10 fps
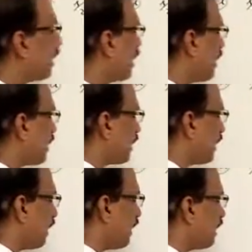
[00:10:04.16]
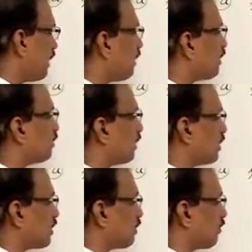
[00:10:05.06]
Or a equals
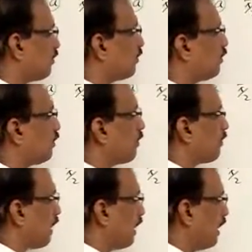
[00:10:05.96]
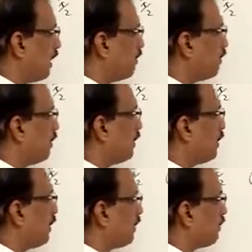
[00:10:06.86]
4 and b
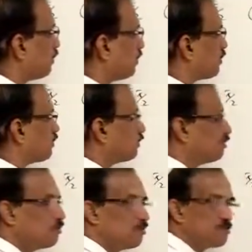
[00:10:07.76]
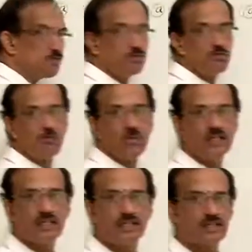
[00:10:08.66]
equal to 2 we
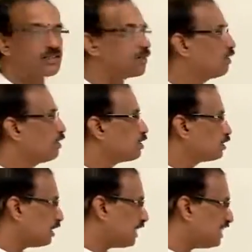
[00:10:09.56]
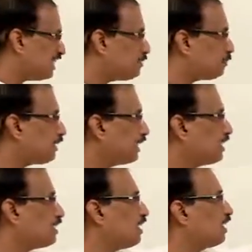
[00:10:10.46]
get. So any point
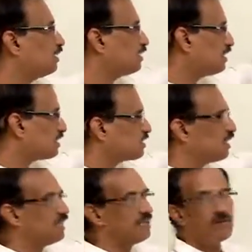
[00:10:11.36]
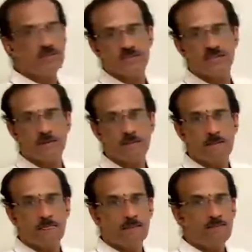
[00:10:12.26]
on this ellipse
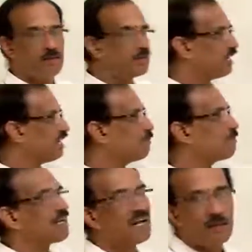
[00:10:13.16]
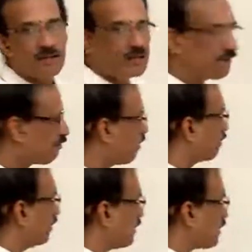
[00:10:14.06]
in parametric form, that
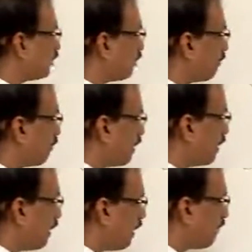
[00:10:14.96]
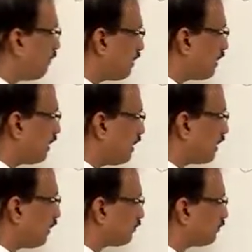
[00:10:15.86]
is your P of theta,
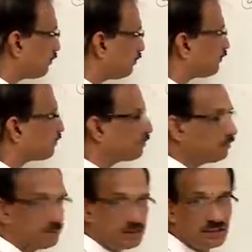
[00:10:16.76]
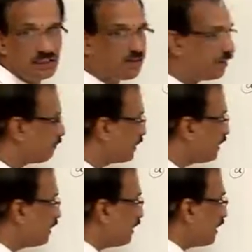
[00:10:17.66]
that will
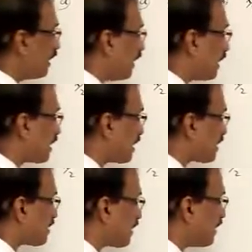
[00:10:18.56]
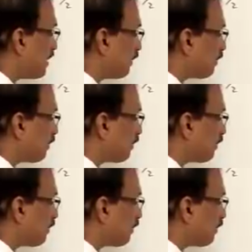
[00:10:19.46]
be a cos theta